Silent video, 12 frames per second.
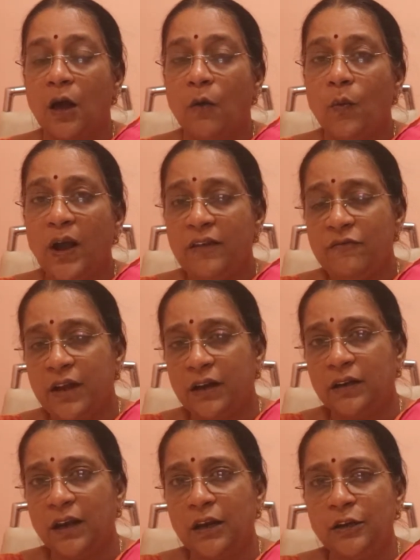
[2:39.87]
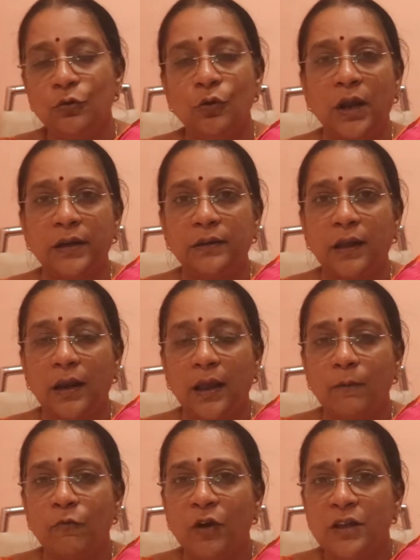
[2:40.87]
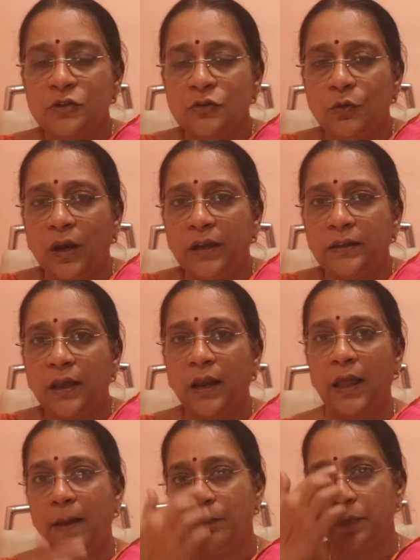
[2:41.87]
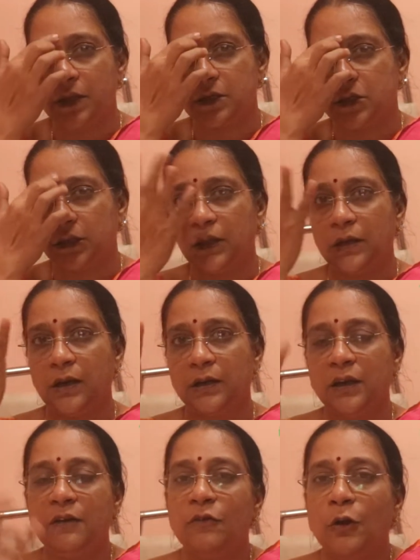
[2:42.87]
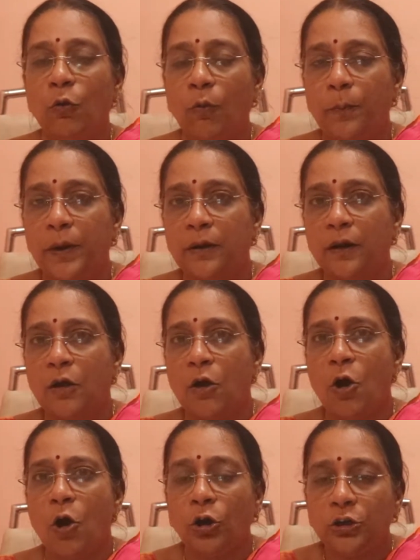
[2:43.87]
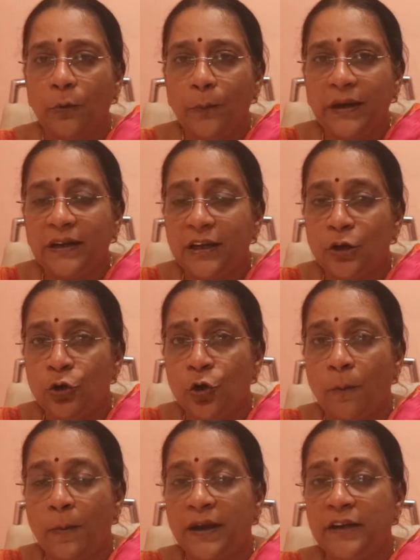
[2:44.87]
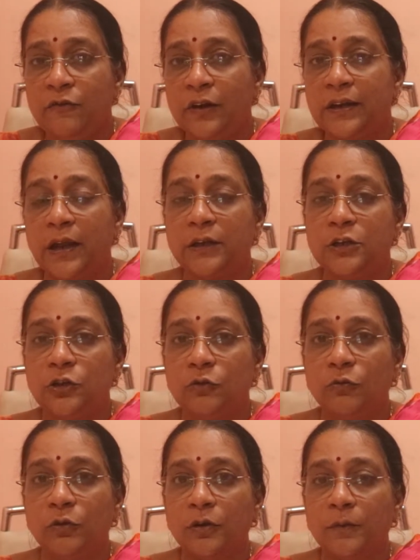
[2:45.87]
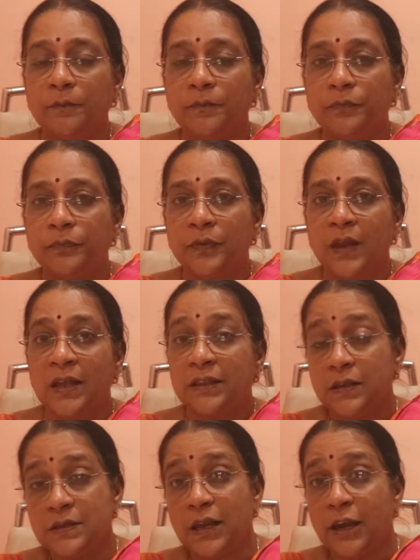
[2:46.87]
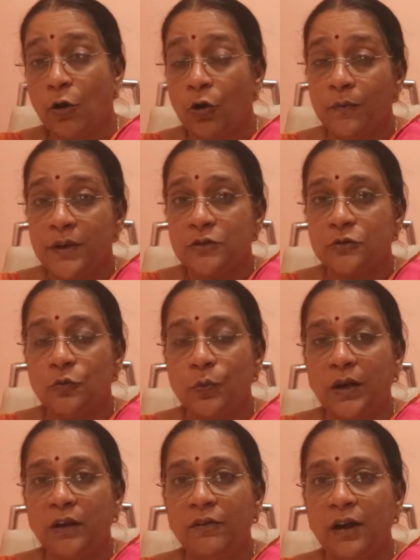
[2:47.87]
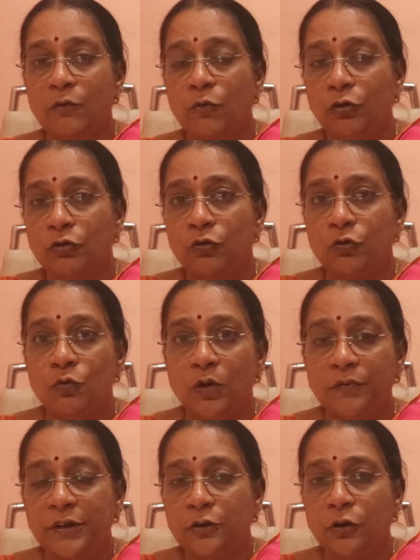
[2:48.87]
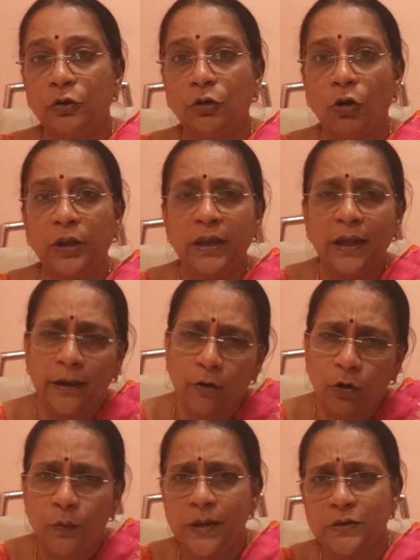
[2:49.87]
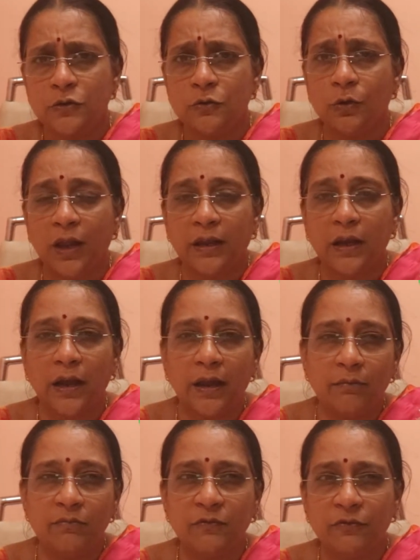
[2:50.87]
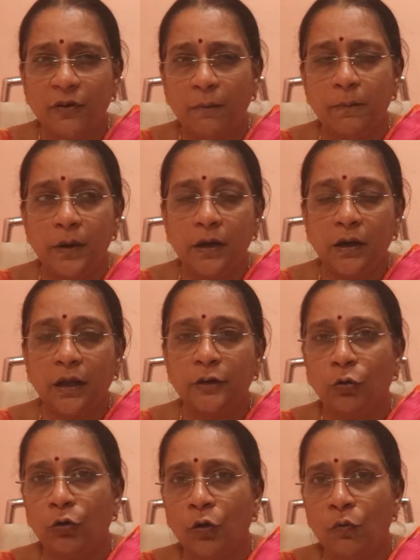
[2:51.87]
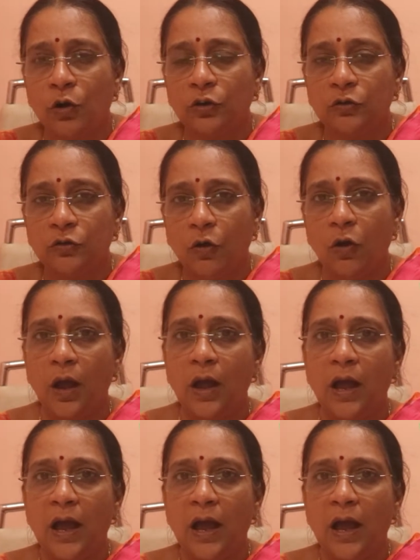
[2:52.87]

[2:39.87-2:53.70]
Why we are telling to light the lamp? Once you light the lamp, the Jataragni will open. Automatically your mind will get tuned. This I always do whenever I want to do a video talking. I always do, like I am fumbled, I don't know what to talk.